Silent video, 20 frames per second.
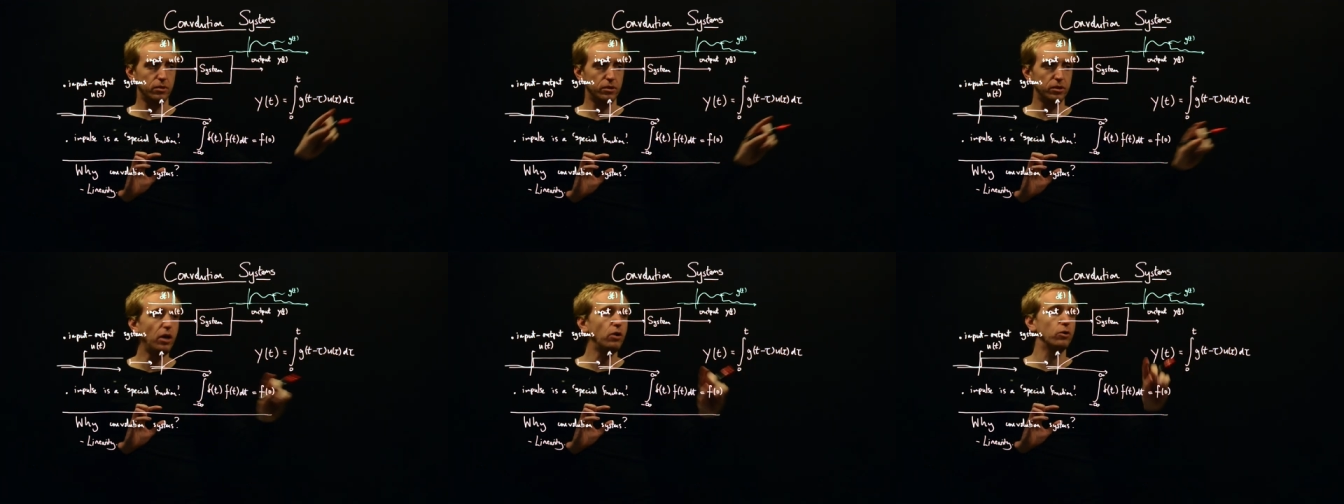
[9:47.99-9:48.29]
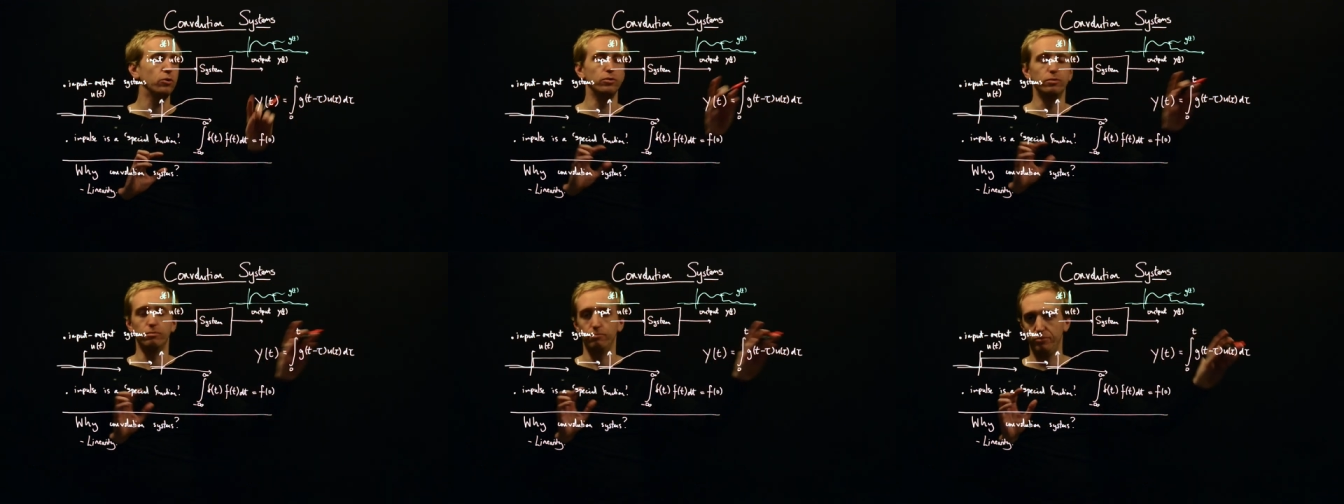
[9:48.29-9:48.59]

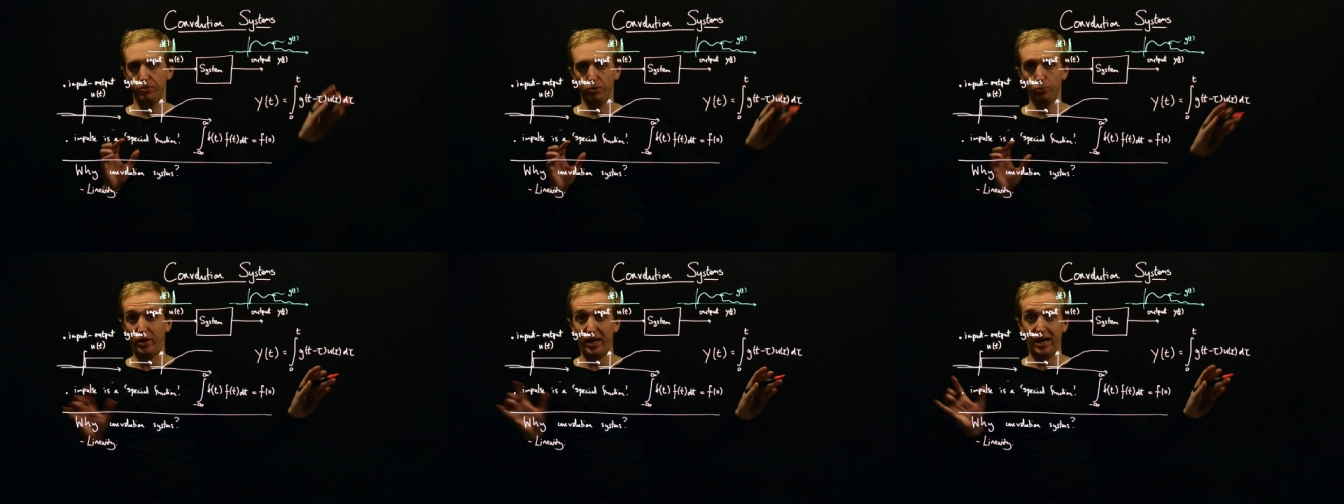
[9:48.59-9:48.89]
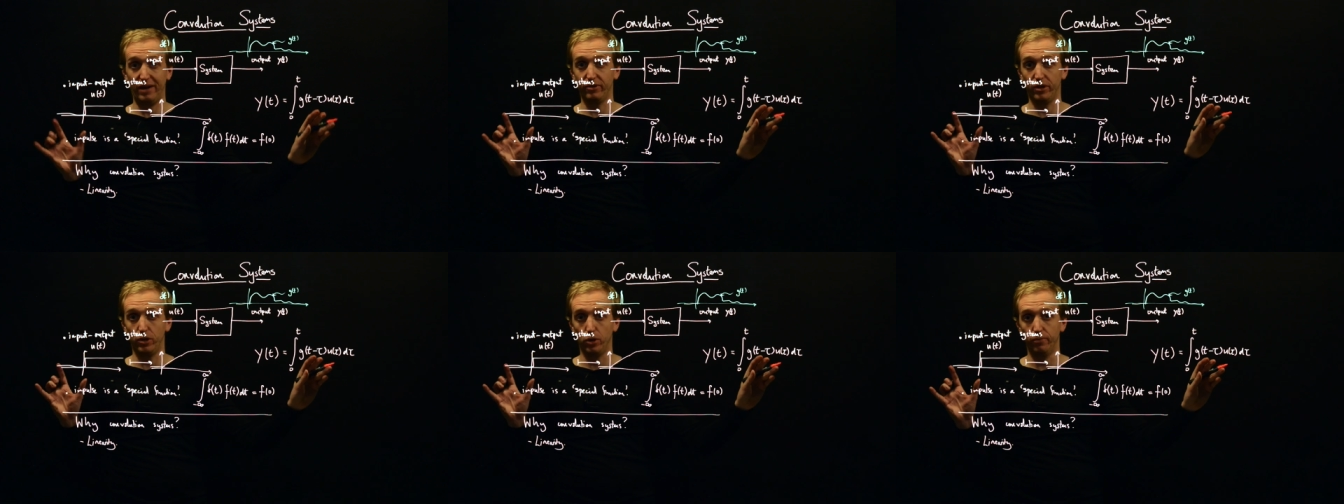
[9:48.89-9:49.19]
know that we
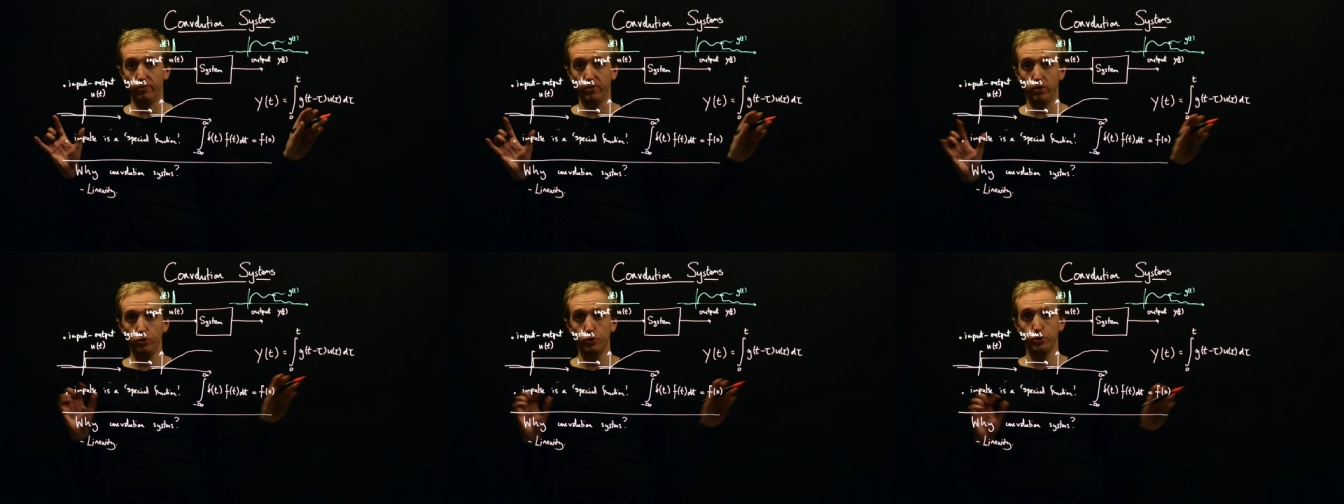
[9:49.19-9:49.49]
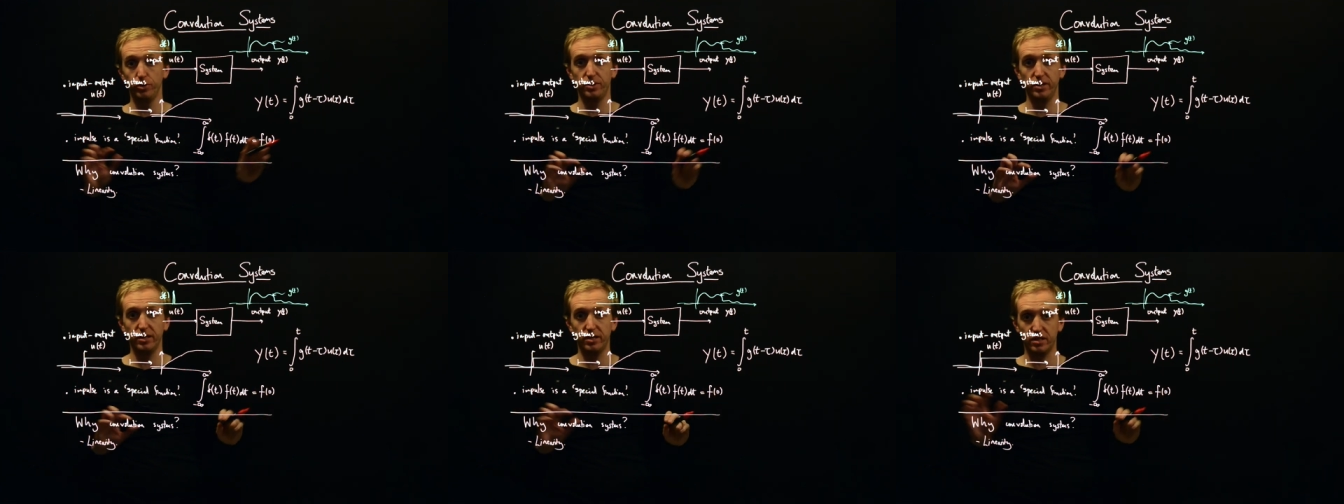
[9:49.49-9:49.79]
have a
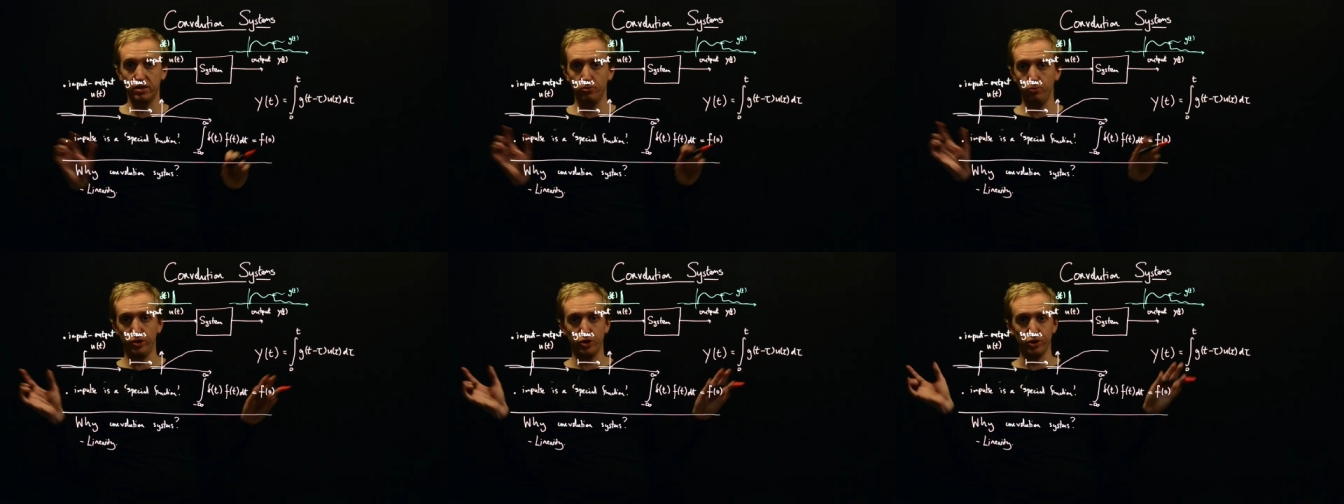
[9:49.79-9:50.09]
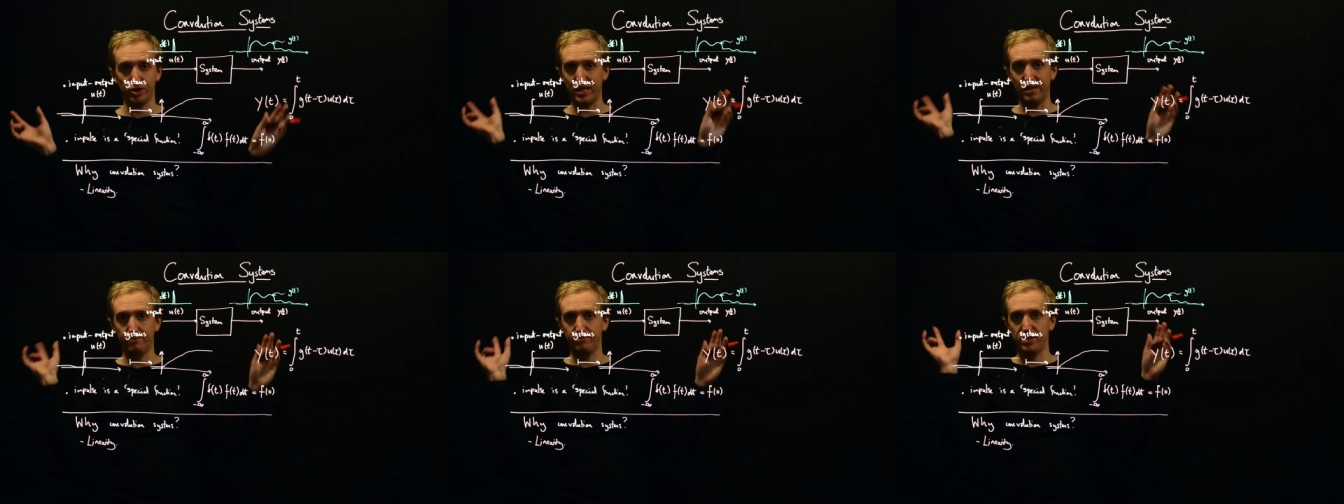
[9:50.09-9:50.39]
convolution system, we
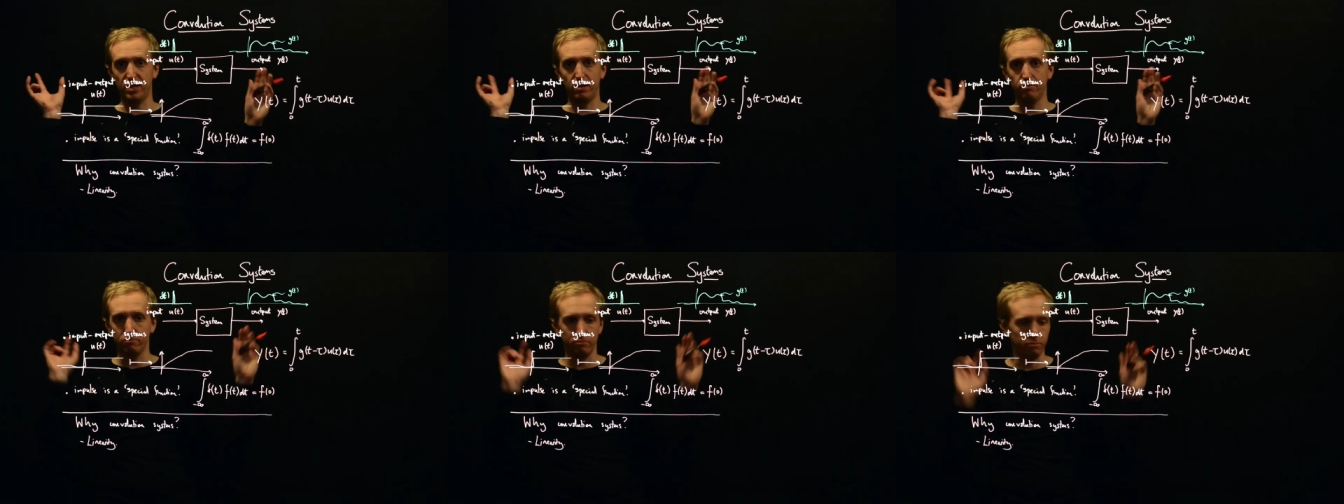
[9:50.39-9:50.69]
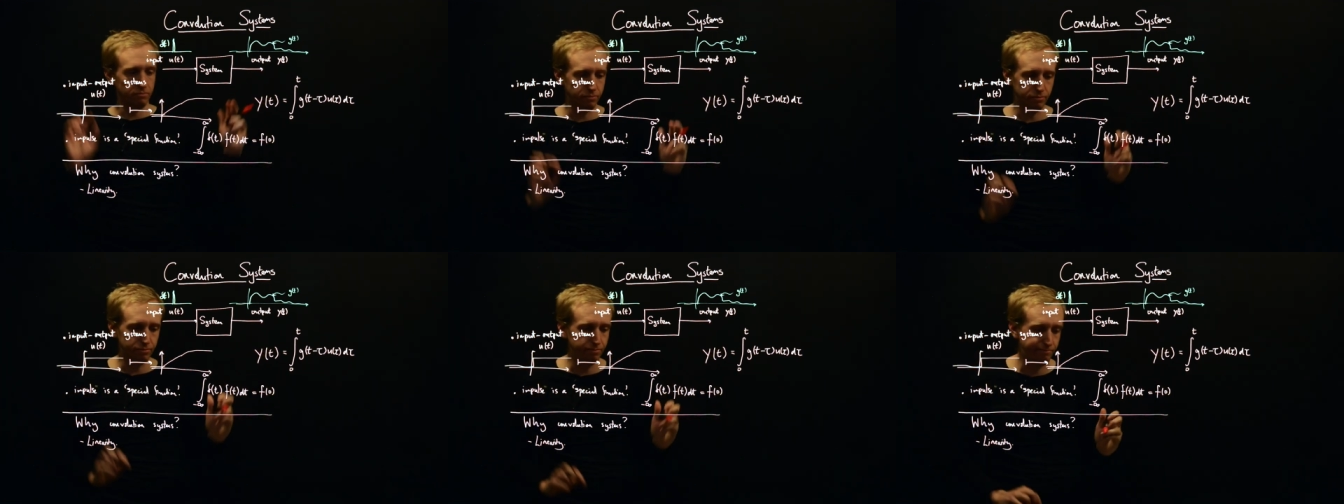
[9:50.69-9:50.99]
just have
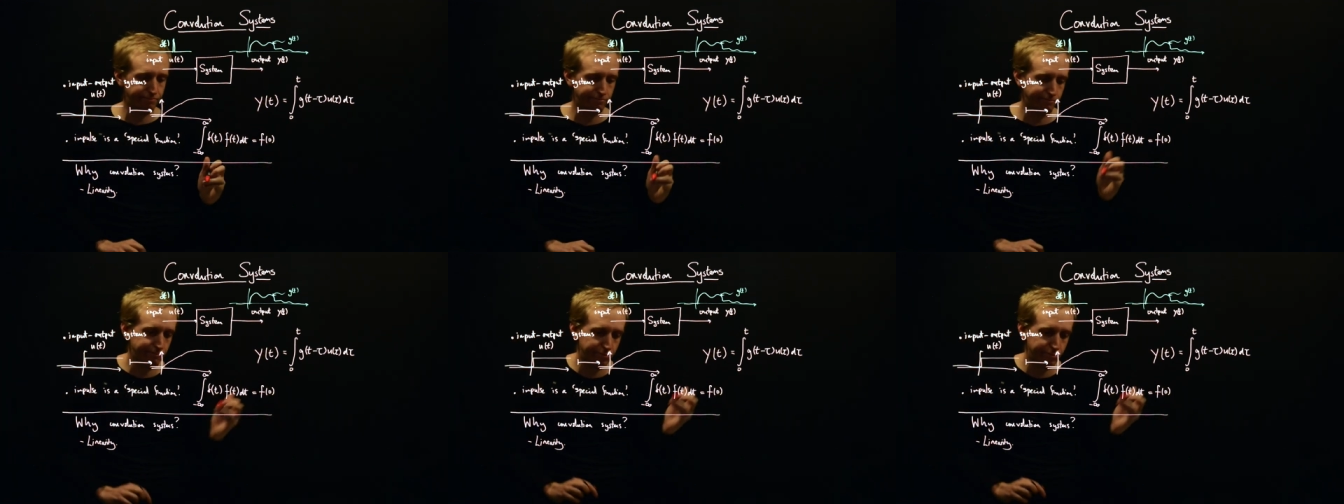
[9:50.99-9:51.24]
some